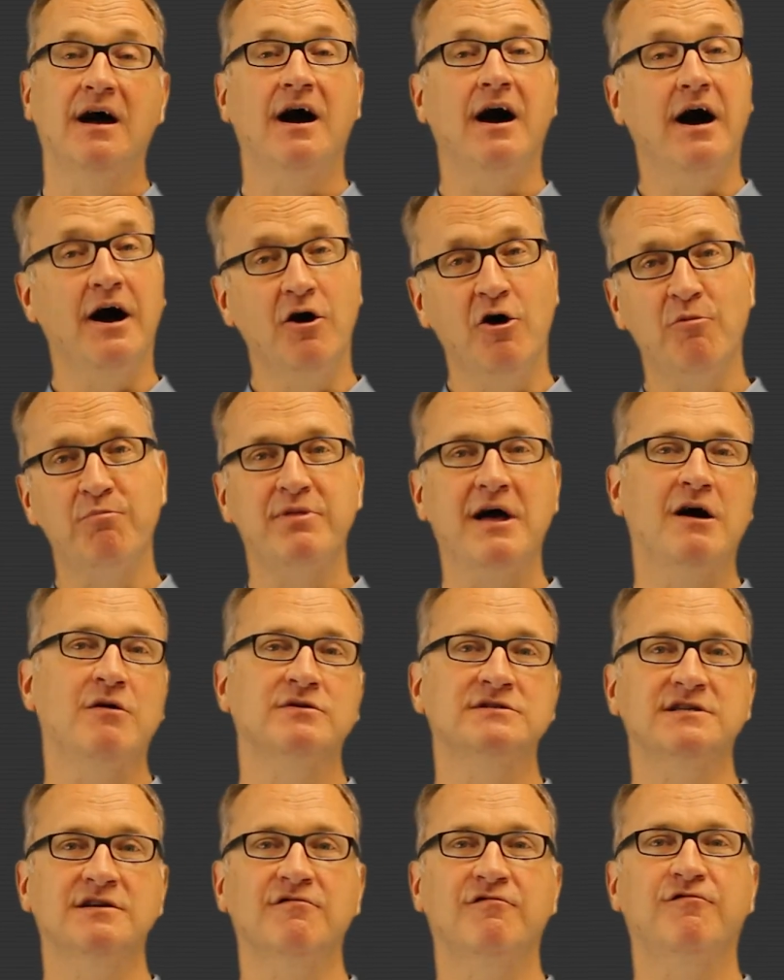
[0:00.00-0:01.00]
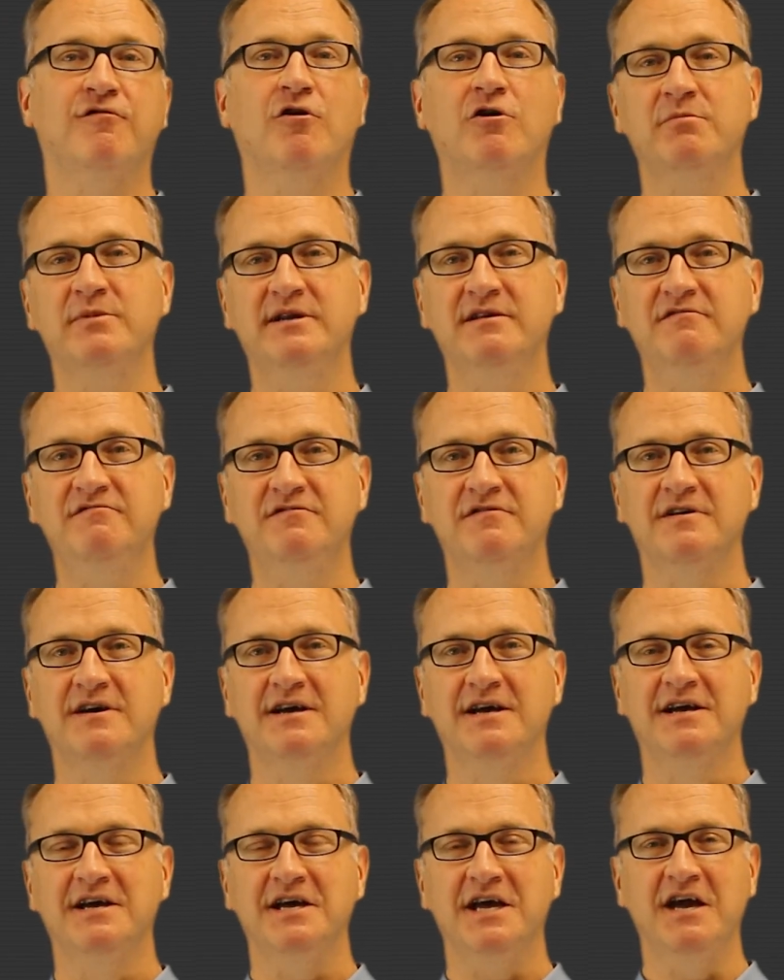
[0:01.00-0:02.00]
I hope that was informative.
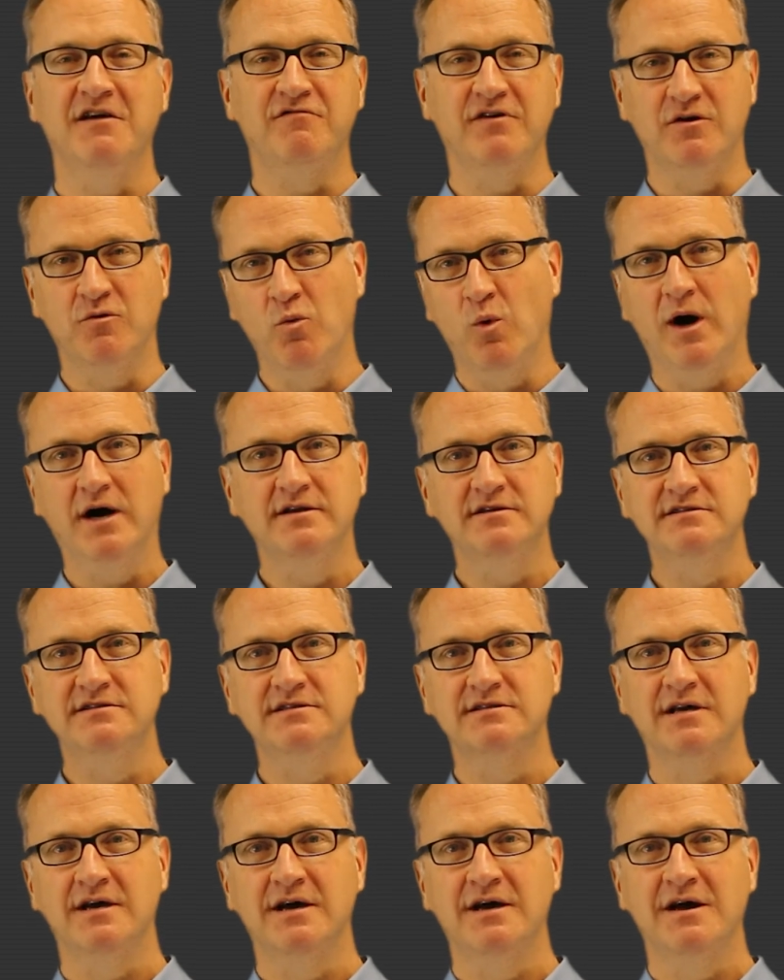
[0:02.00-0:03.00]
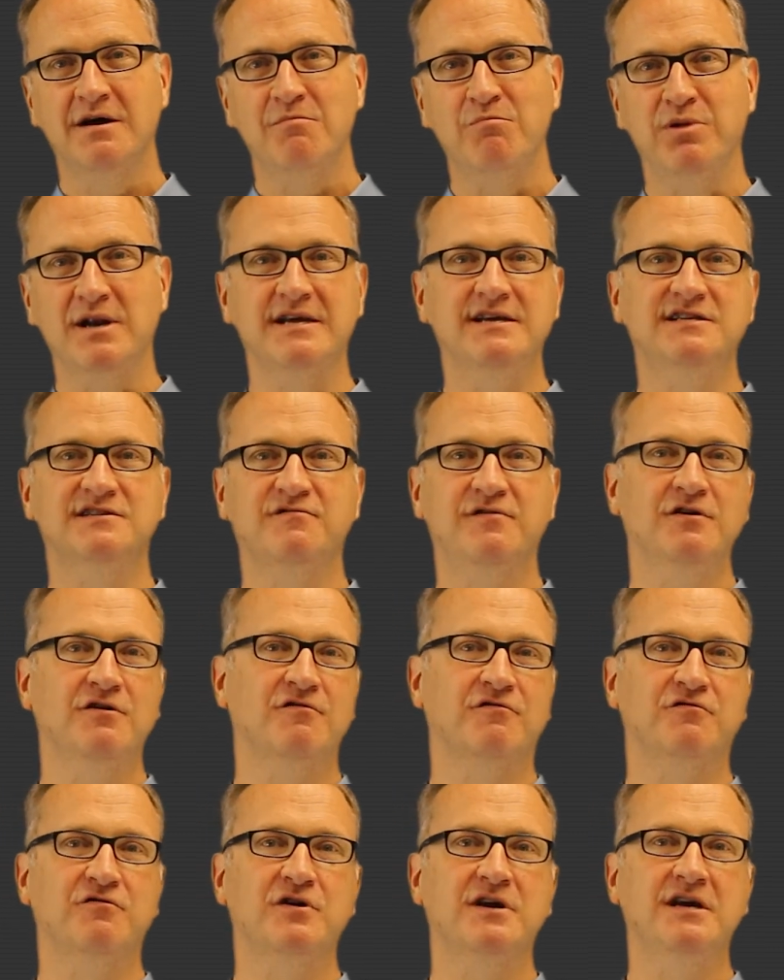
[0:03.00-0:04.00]
If it was, please feel
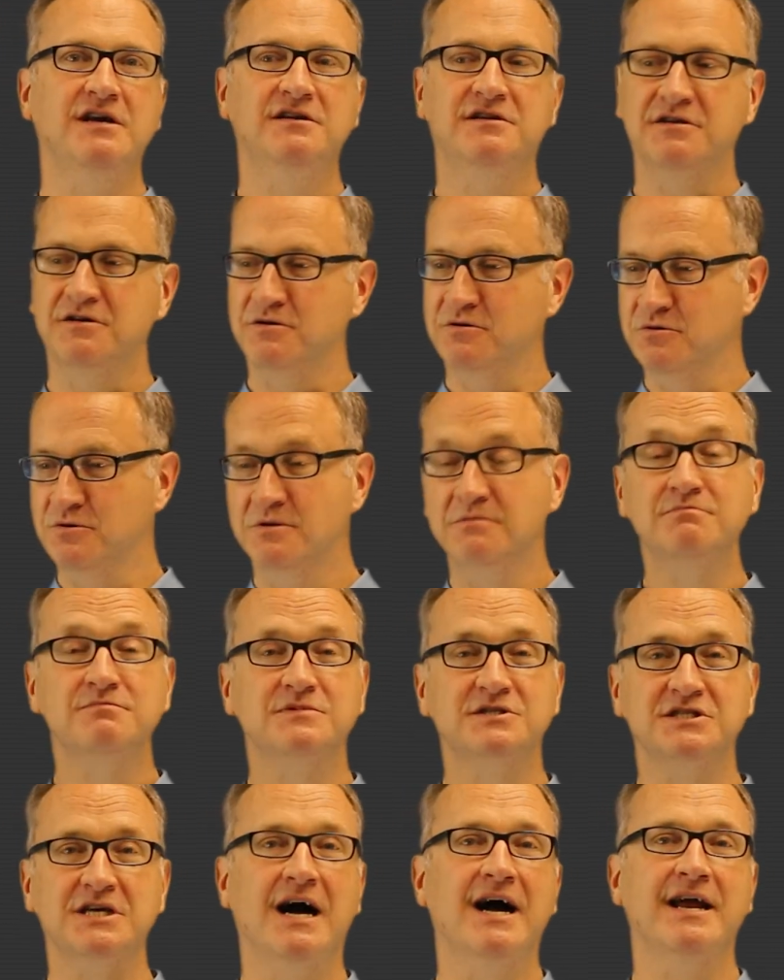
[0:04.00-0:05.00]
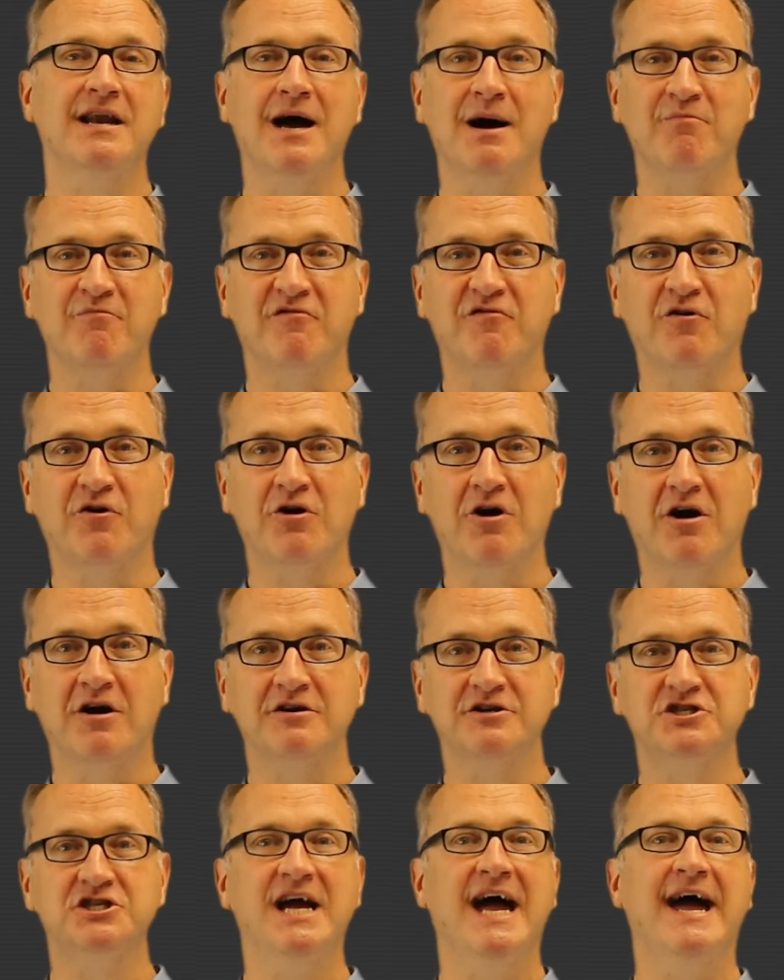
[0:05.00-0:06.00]
free to sign up for
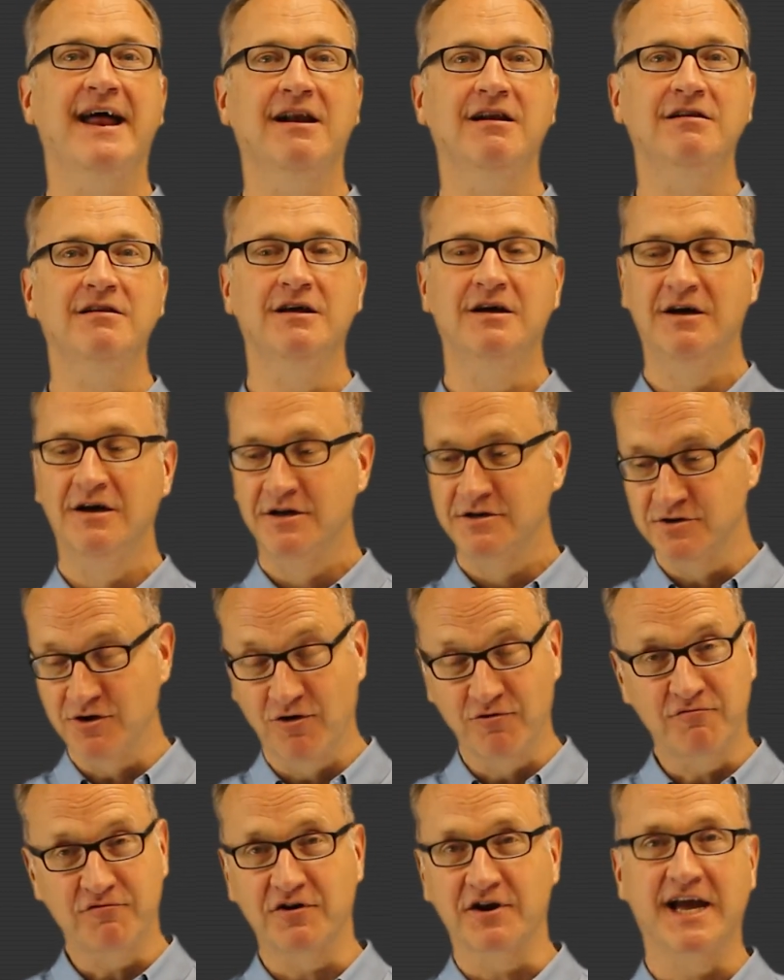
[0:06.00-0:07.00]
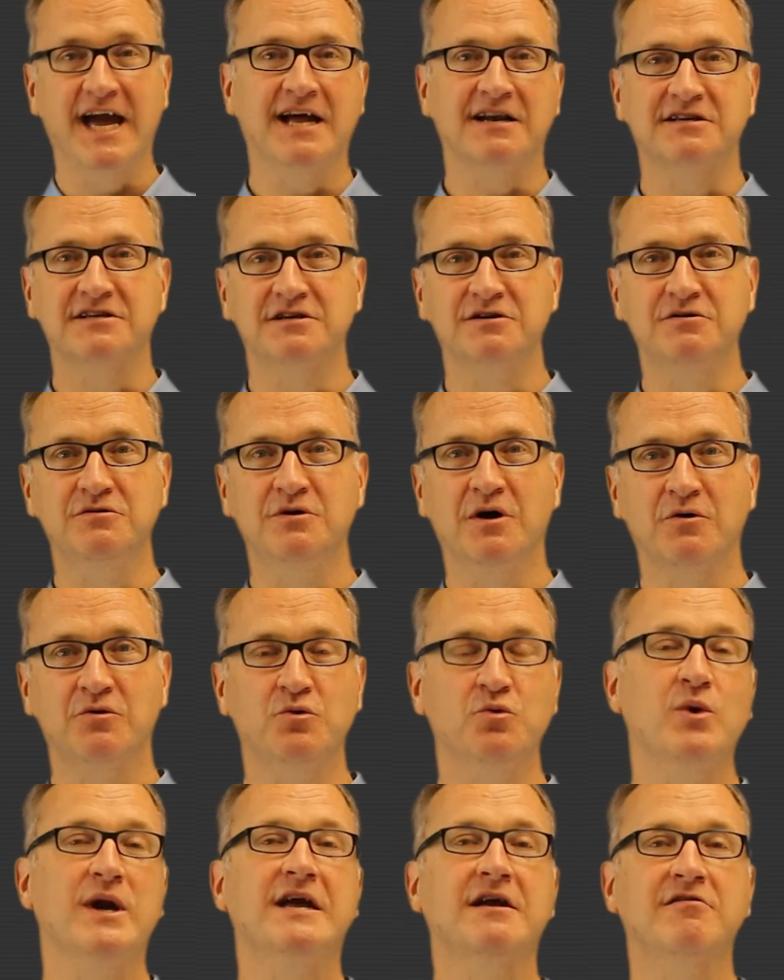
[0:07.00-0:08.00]
our channel. Don't forget to
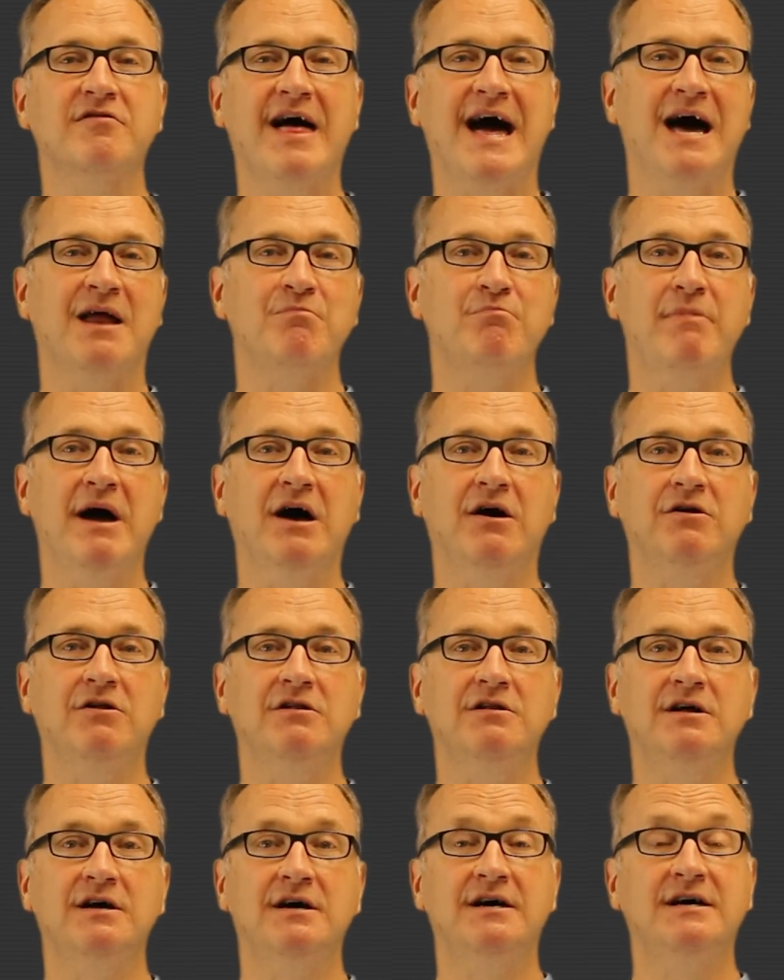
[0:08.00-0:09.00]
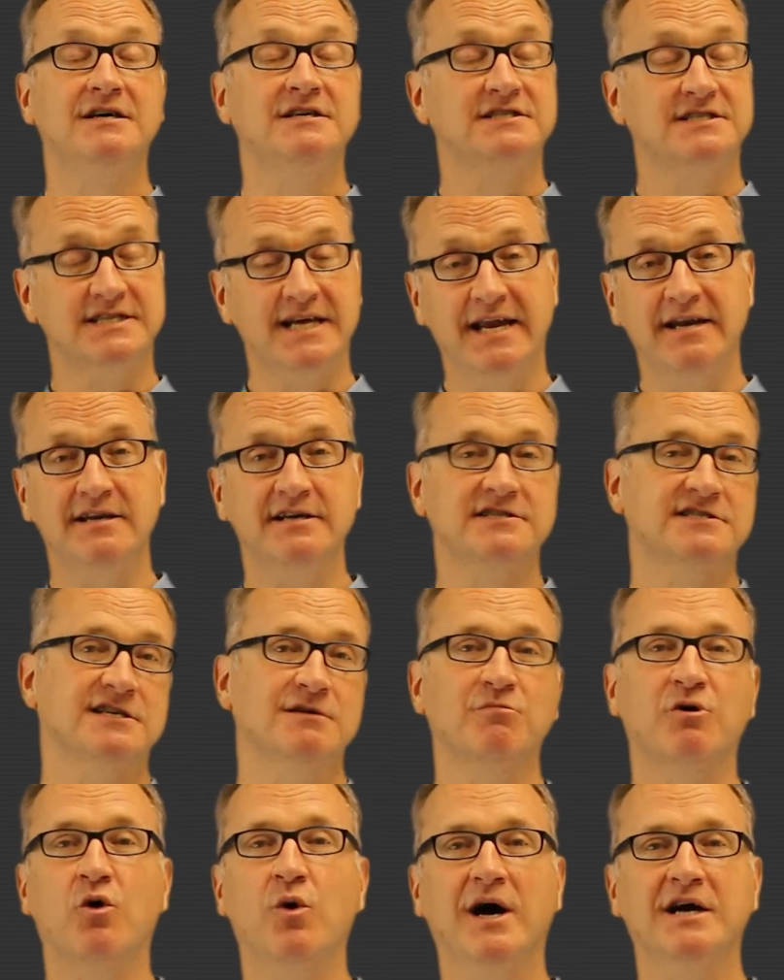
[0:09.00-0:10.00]
ring that bell, send us
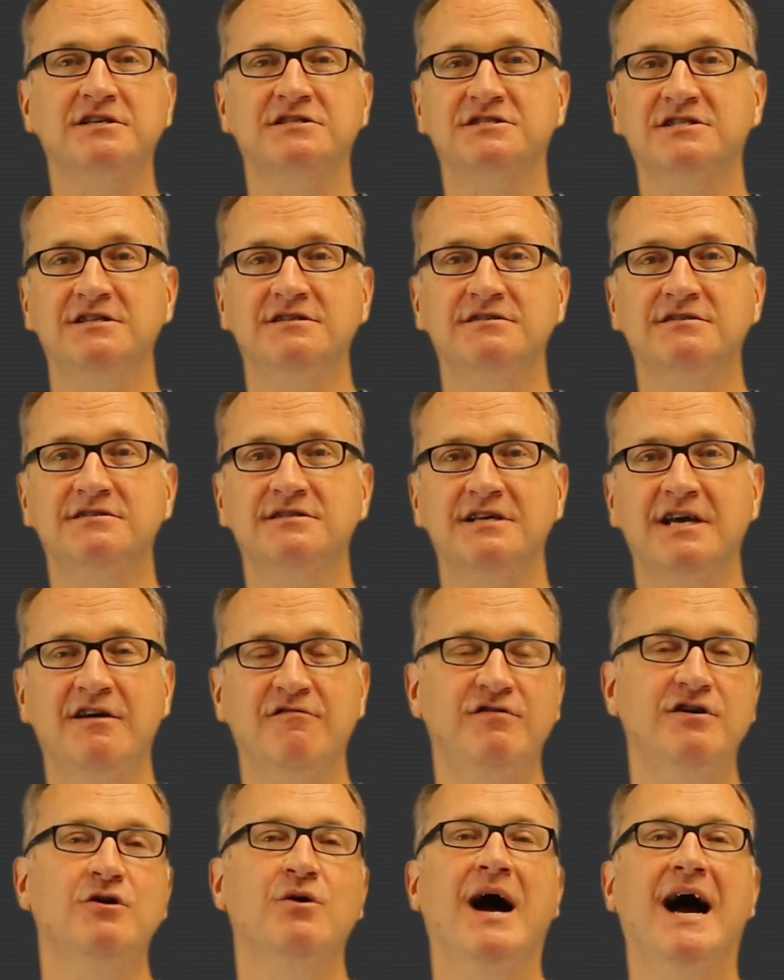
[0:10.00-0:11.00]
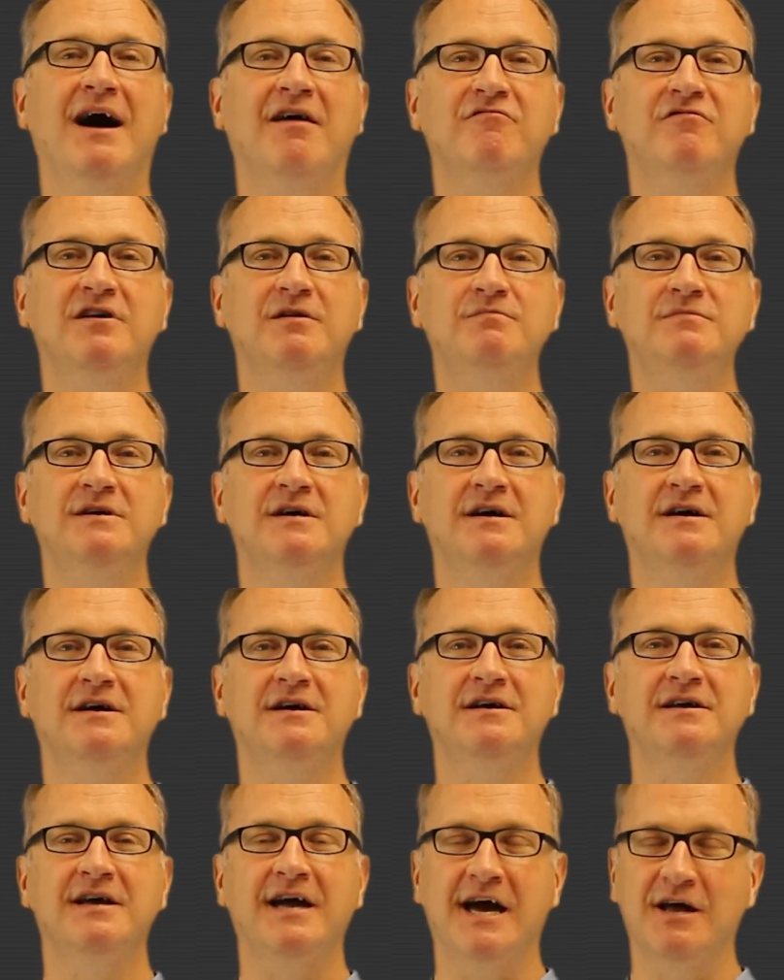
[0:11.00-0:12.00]
some questions if you have them,
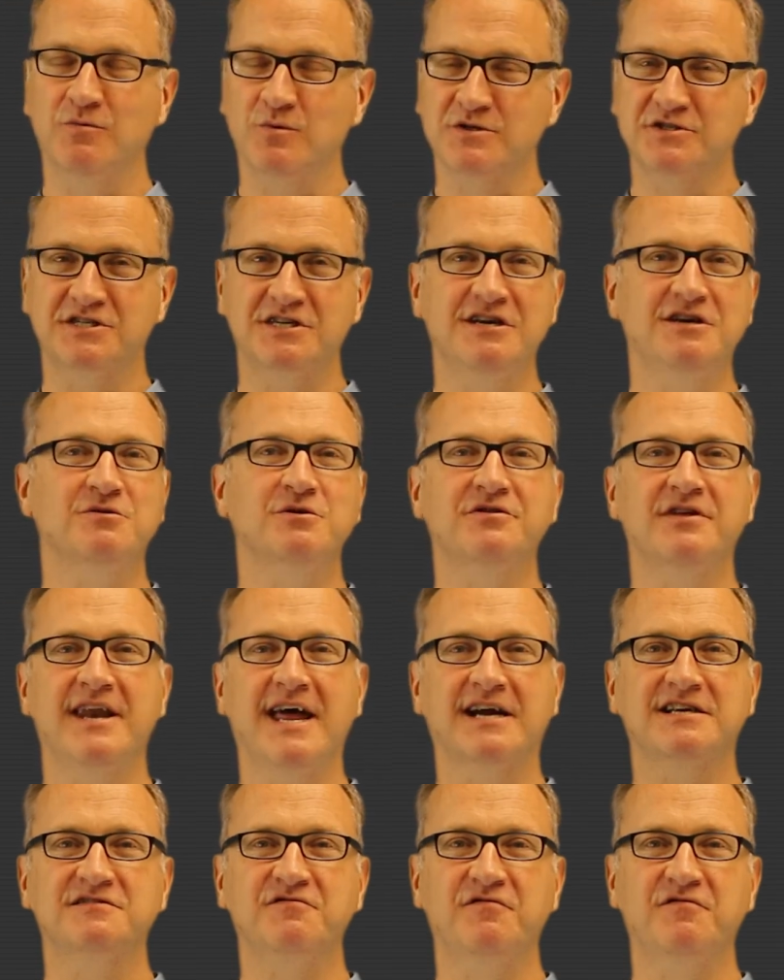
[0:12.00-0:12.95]
and we'll see you in the next